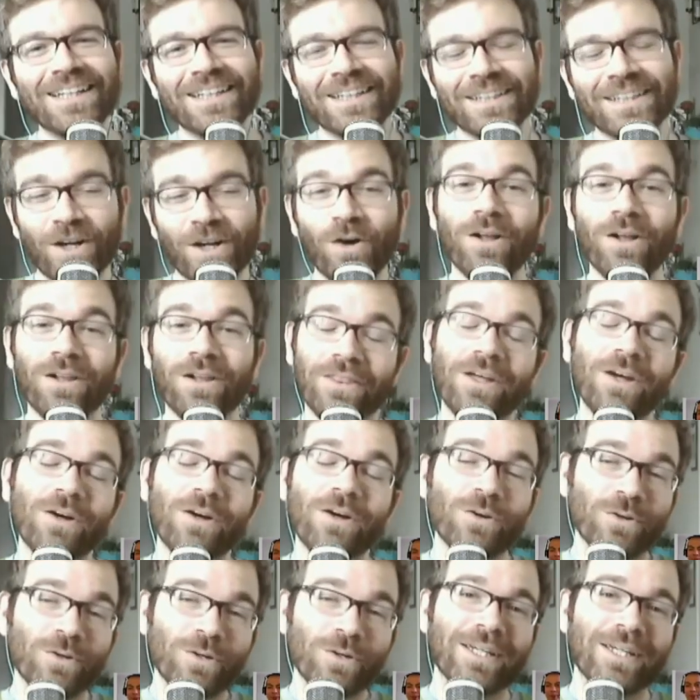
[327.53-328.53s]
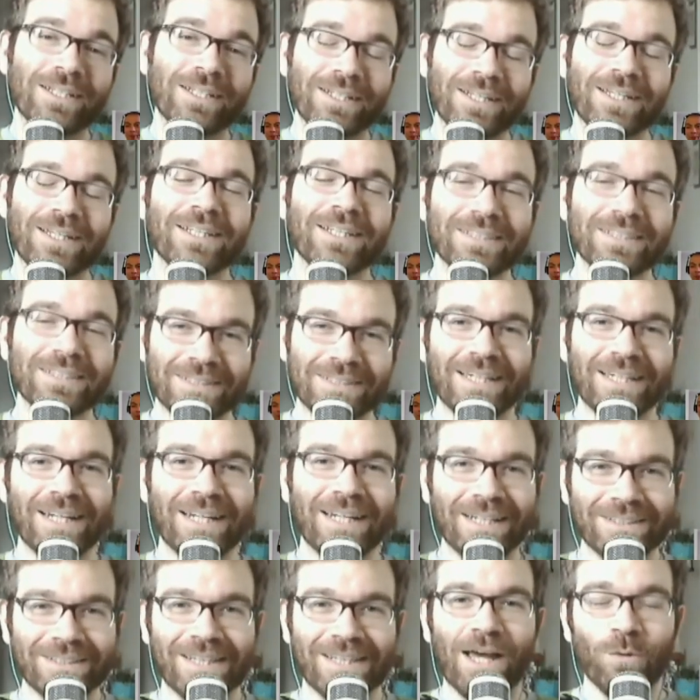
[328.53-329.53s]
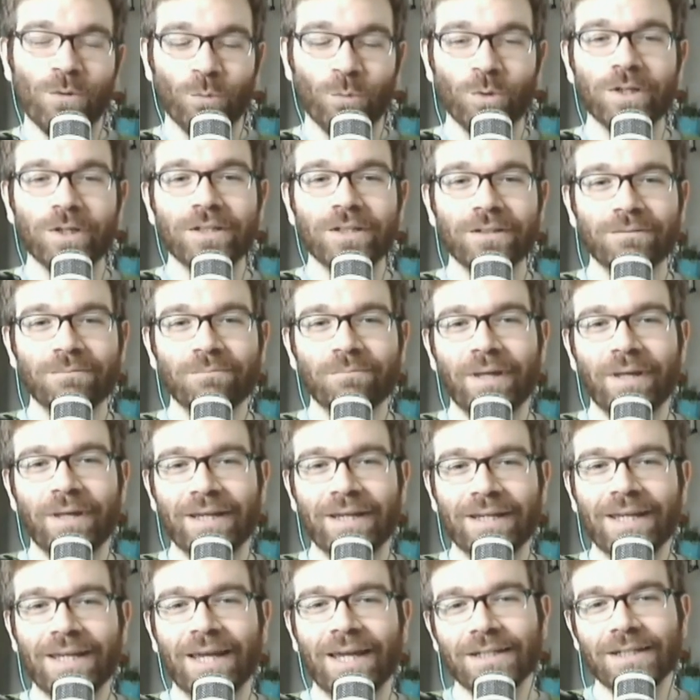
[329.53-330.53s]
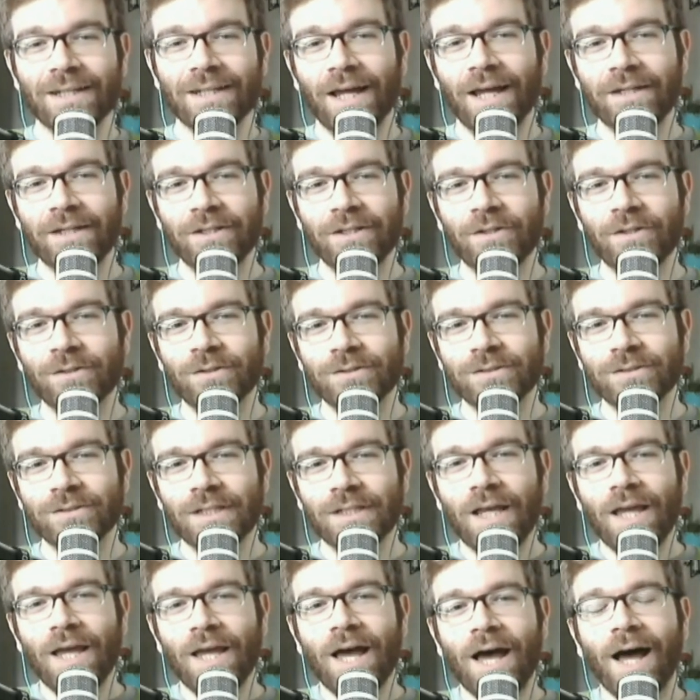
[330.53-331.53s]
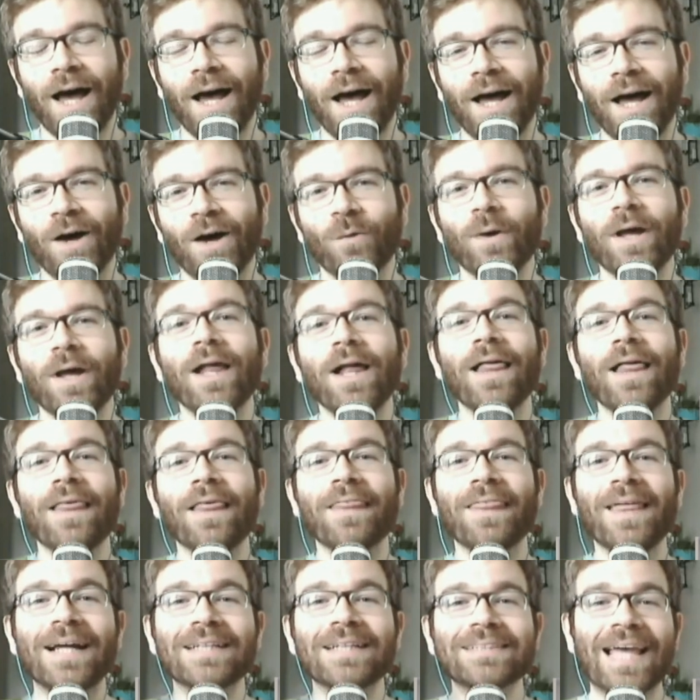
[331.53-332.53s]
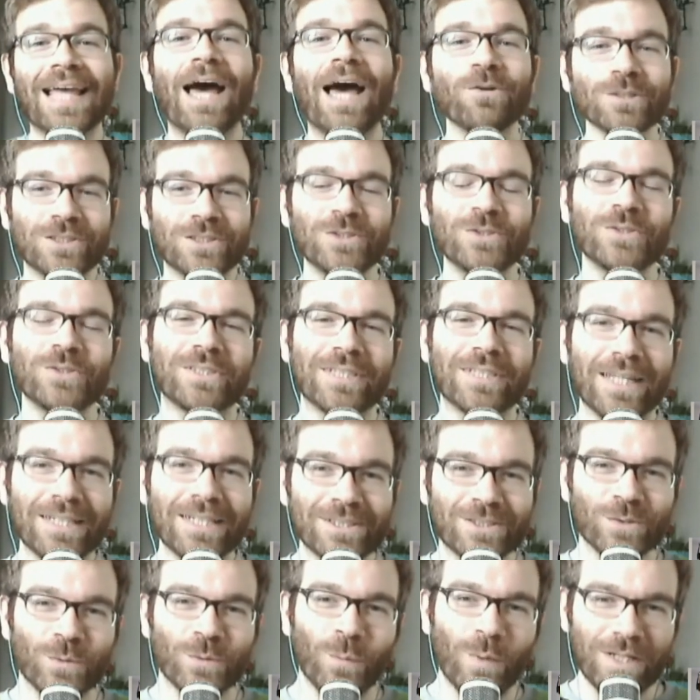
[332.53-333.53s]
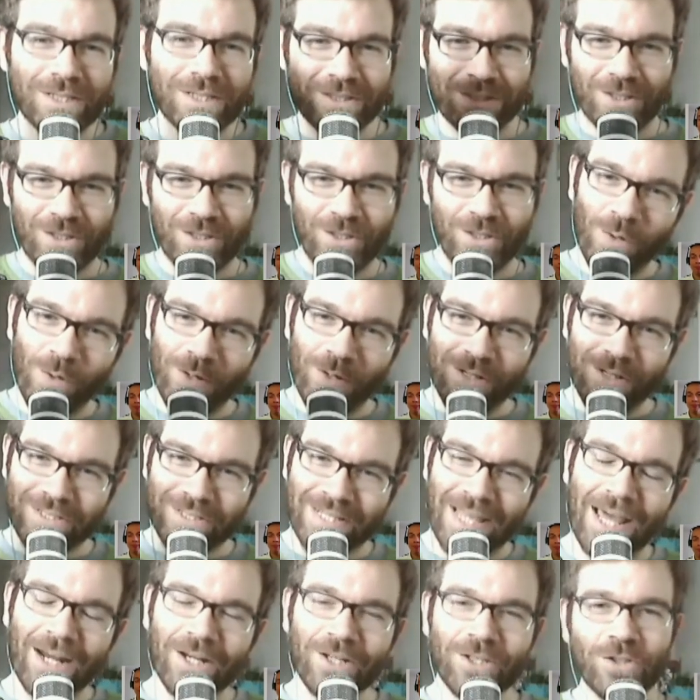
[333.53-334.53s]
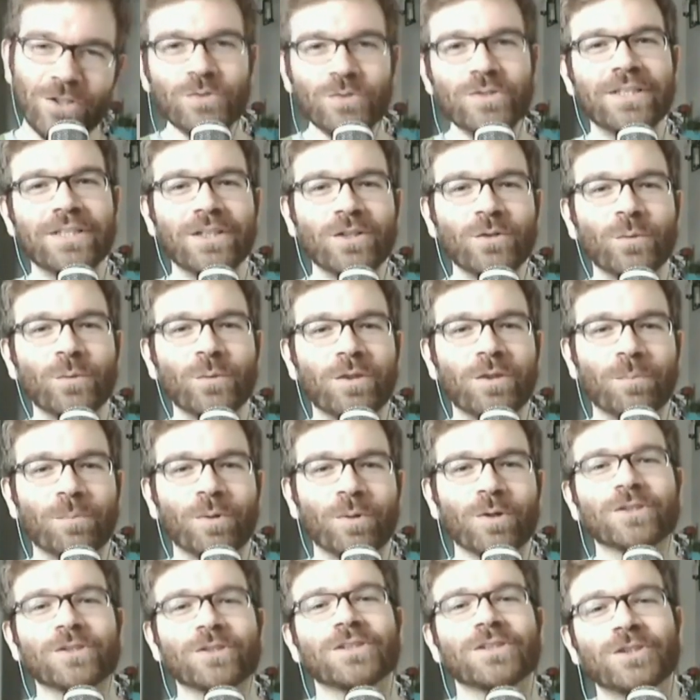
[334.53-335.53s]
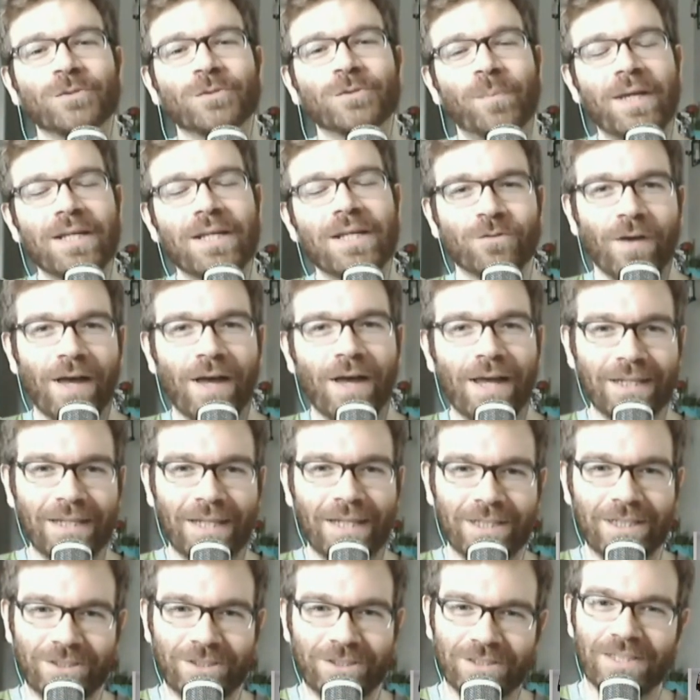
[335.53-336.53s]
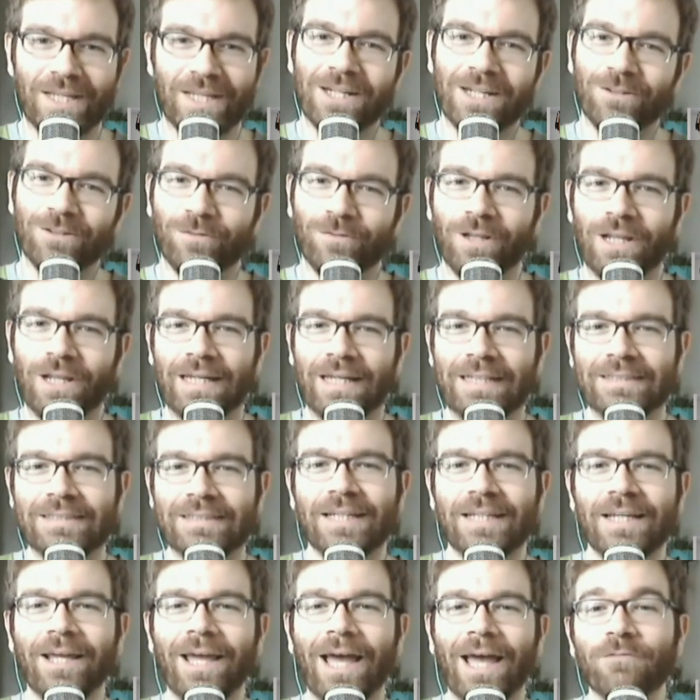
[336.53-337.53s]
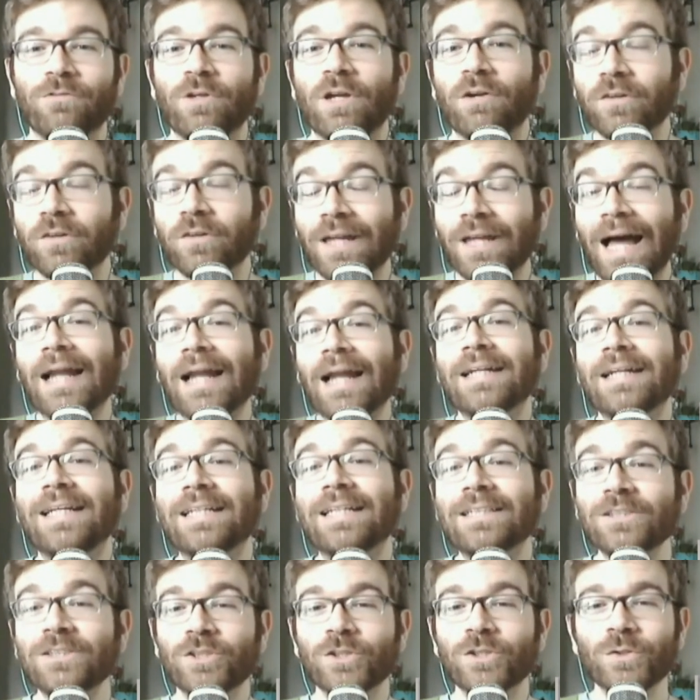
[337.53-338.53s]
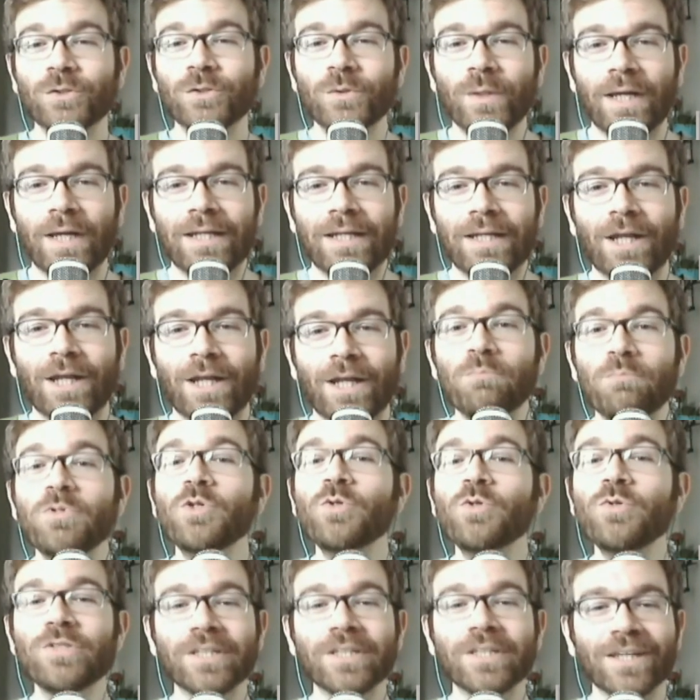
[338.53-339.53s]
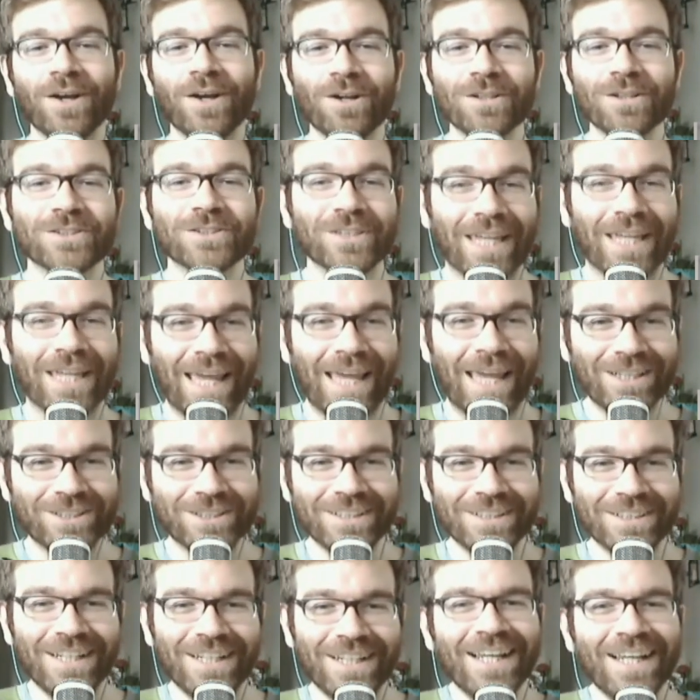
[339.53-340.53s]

You know, although in in this day and age that would make headline news. Uh, well, that's our two cents. What's yours? How do you deal with personal space violations on a flight? Have you ever gotten into an amusing altercation?